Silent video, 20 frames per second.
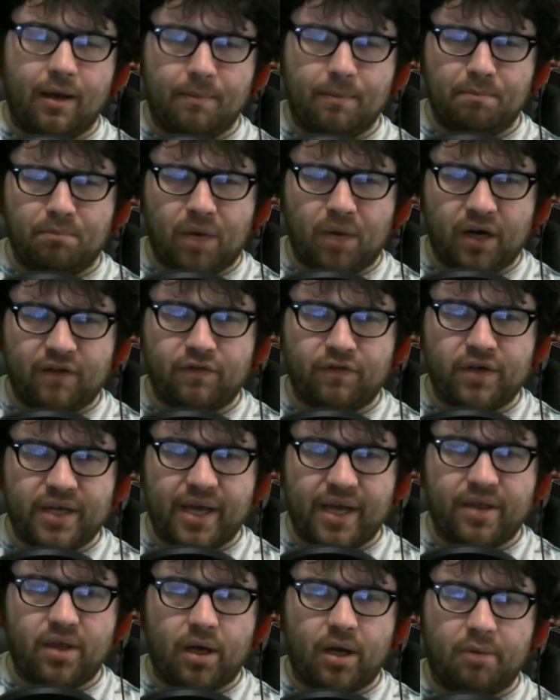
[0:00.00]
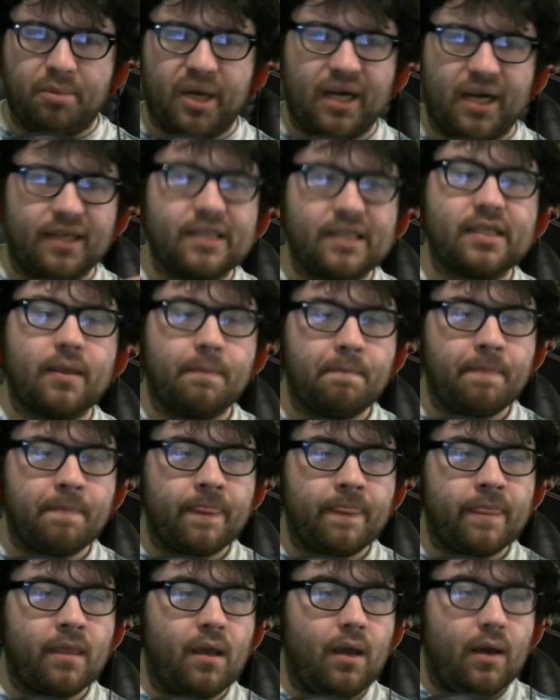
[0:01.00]
Mark for Death on a boss.
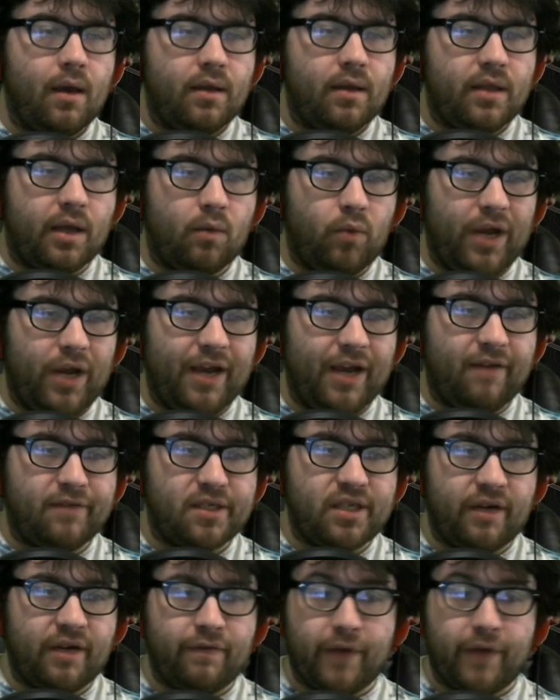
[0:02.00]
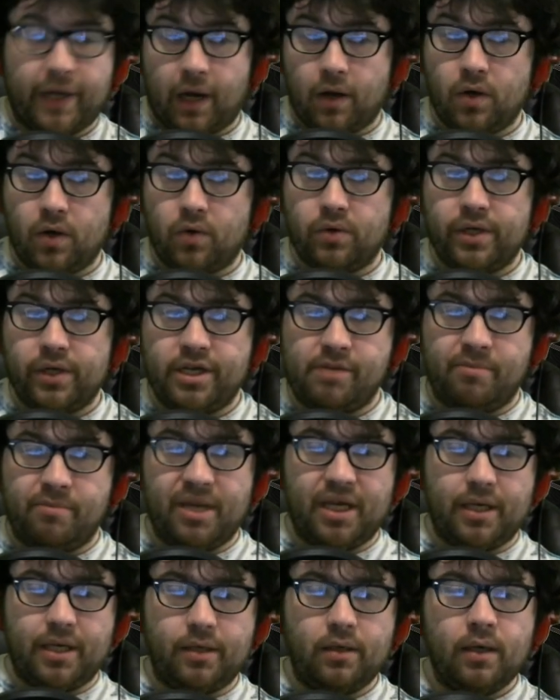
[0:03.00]
Then we have stuff like Unholy
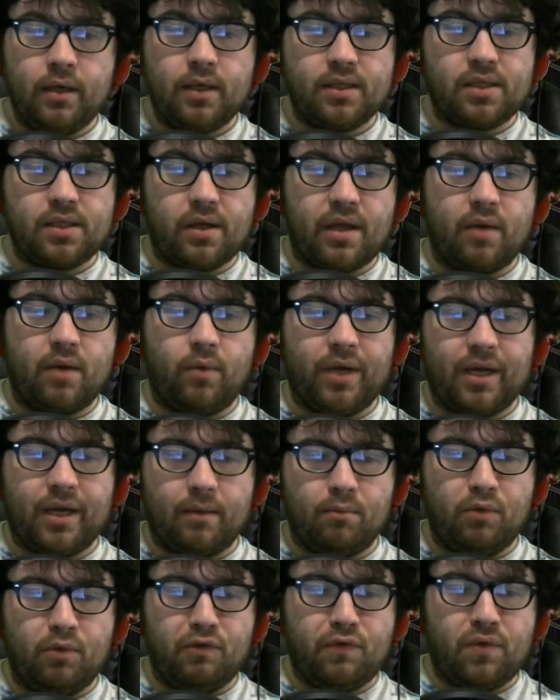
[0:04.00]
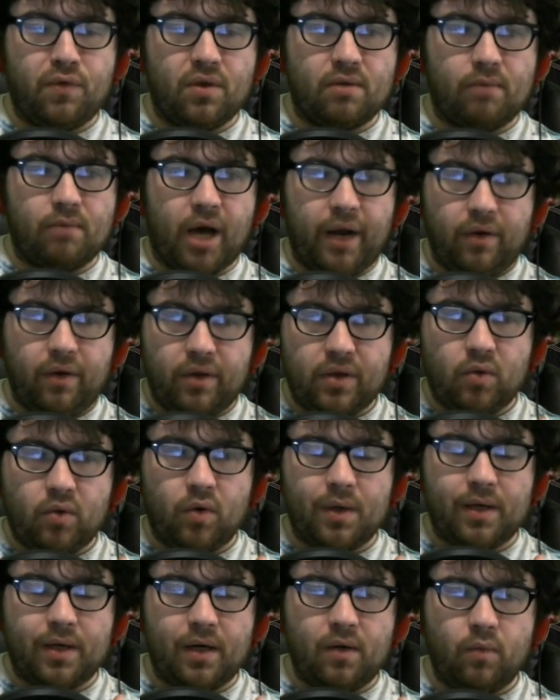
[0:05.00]
Dominion so that we can move through the monolith
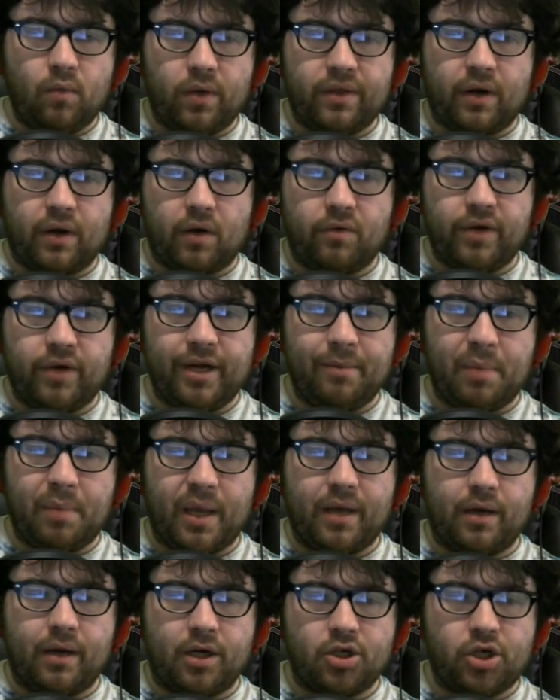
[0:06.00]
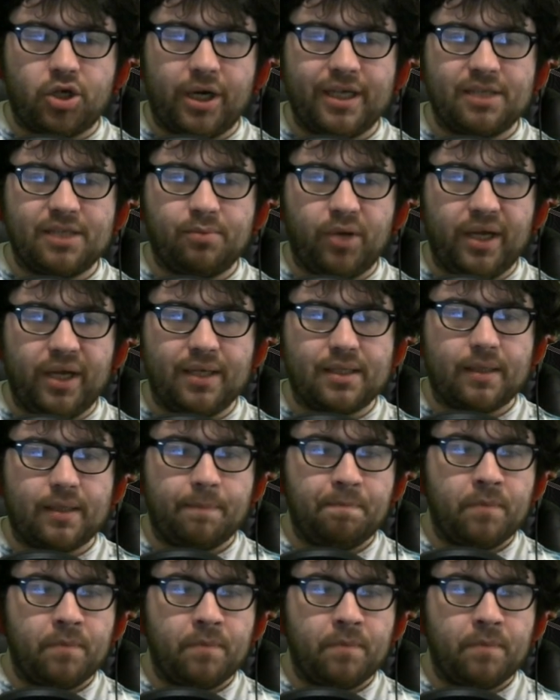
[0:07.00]
quicker with our Reap and our Transplant.